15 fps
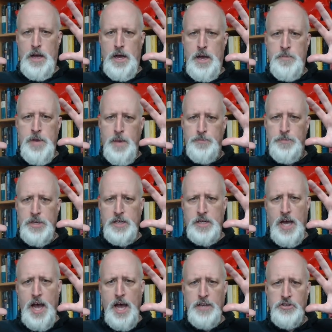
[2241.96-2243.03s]
I'm
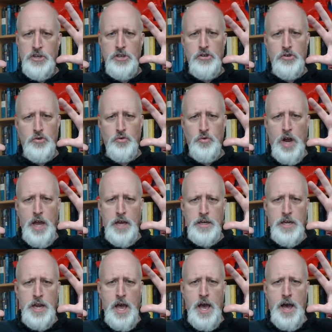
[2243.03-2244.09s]
hypnotizing you right
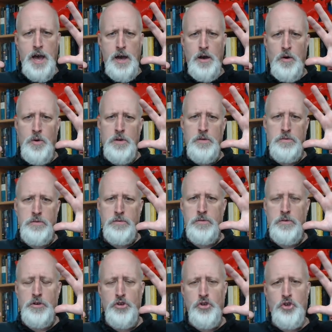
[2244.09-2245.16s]
now.
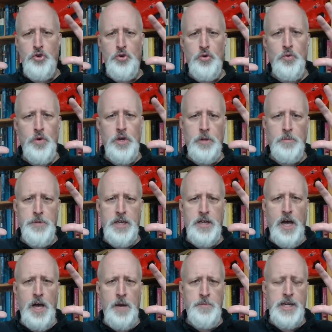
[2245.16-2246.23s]
You will
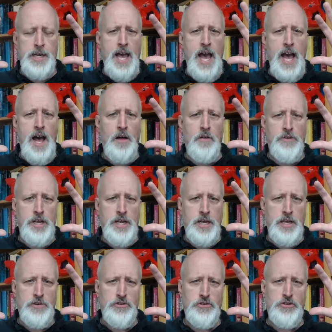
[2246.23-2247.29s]
become a
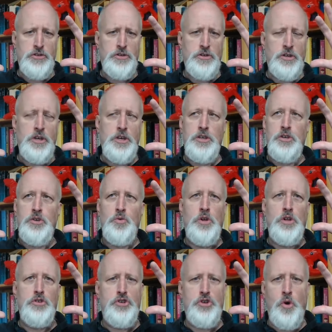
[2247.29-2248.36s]
Calvinist. You
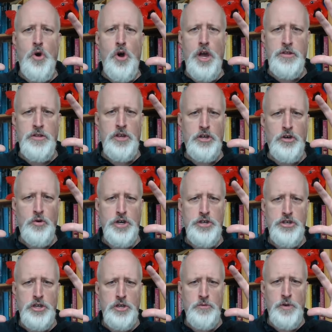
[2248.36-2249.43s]
will join the
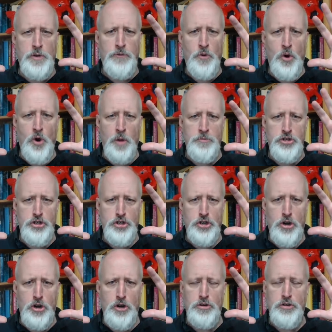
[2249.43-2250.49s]
Christian Reformed
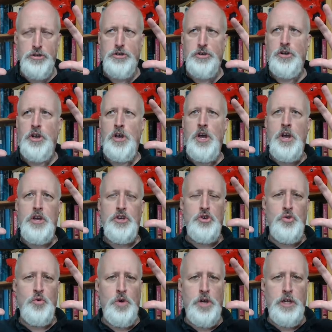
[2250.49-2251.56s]
Church.
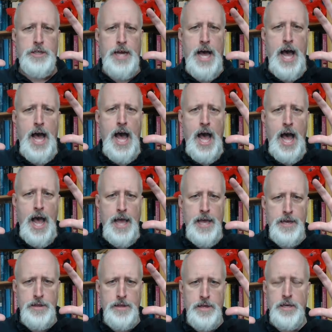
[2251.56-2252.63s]
You will
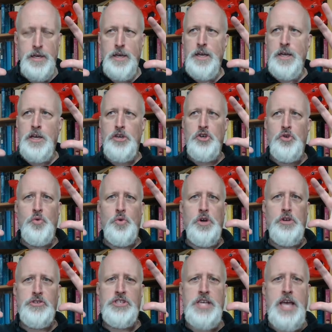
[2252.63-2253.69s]
tithe. You
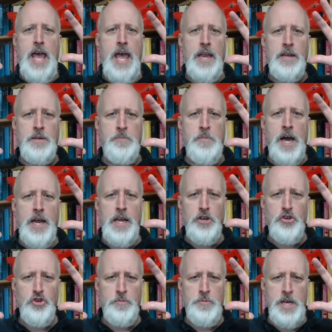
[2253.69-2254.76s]
will send money
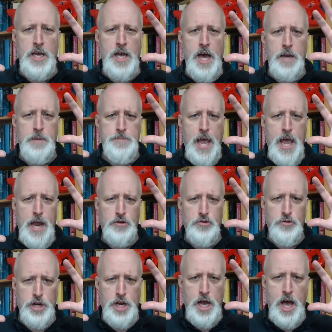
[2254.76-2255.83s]
to me on
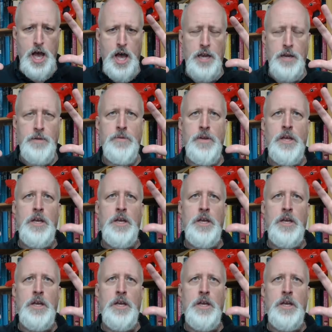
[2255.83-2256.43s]
Patreon.